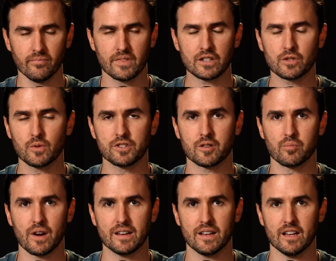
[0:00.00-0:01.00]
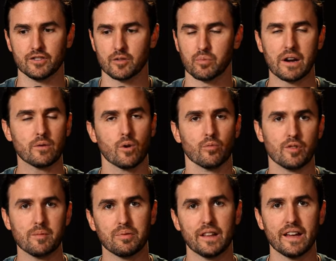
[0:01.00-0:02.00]
this is what your brain does. Your brain will
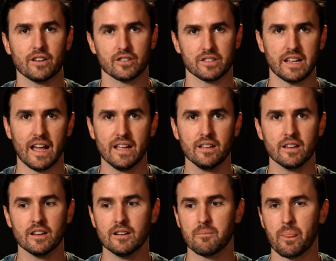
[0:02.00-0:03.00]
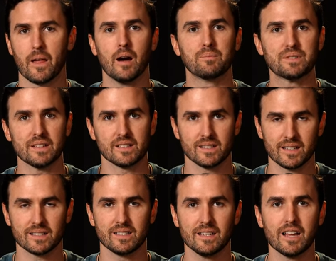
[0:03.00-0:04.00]
replay your day up to
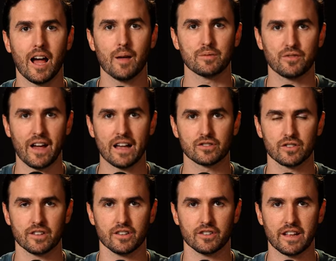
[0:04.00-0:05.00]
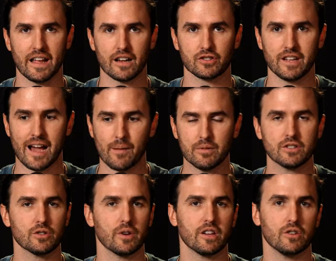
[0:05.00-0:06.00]
60 times faster than your day actually happens,
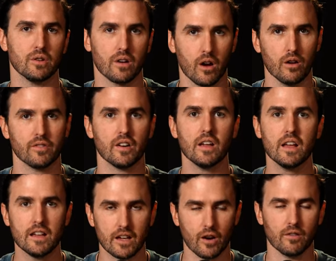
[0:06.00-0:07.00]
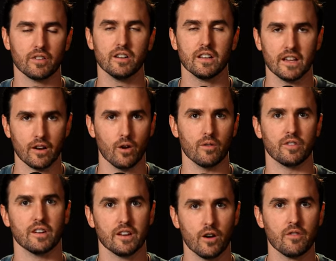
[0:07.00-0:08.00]
so it can do it over and over and
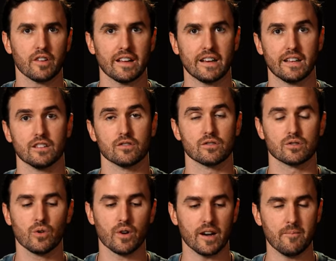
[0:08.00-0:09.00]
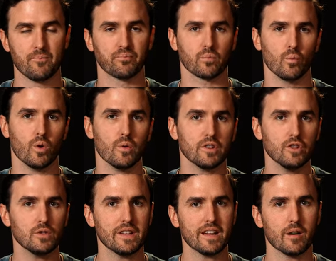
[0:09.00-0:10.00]
over and over again. It can store it. Well, when
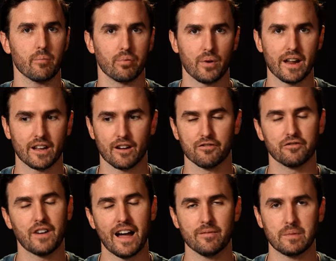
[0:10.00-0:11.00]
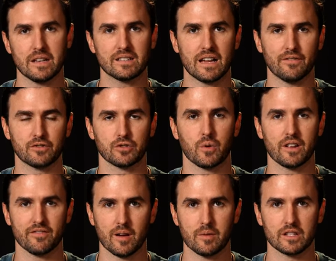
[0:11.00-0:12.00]
you take a break of 5 minutes after
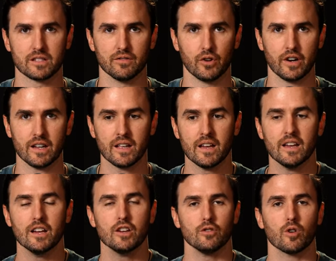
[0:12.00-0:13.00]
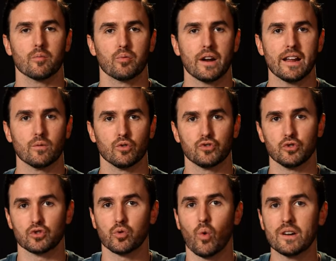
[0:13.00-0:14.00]
25 minutes of learning, your brain will do
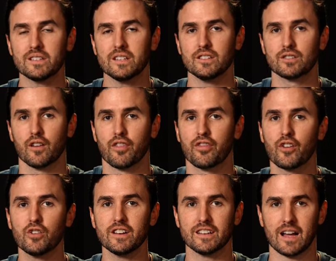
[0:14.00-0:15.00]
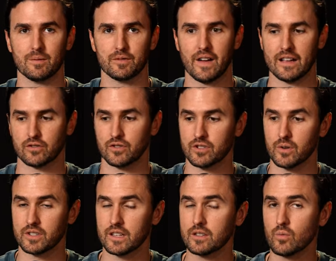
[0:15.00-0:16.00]
20 to 30 times faster. So
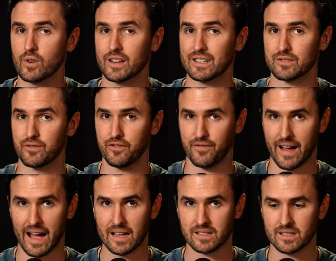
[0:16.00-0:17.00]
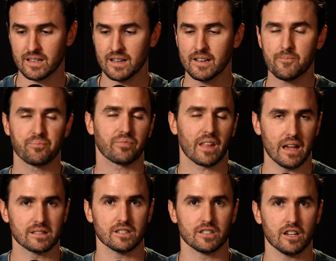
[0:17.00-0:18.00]
it doesn't work as fast
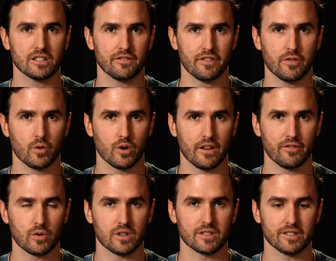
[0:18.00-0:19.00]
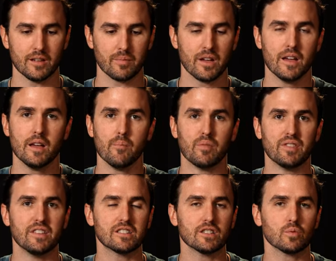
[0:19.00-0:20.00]
as it does if you were asleep, but
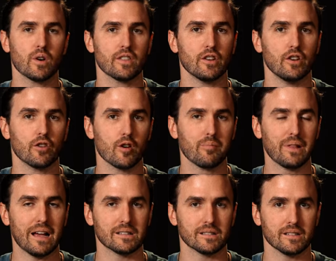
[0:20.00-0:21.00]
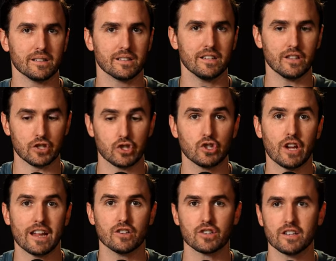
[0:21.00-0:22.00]
this is where the neuroplasticity, the
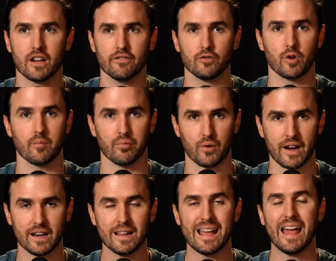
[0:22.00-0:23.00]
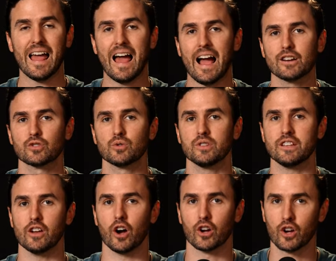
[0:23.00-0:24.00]
changing of your brain,
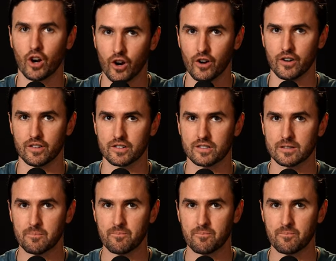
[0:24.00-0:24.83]
actually occurs.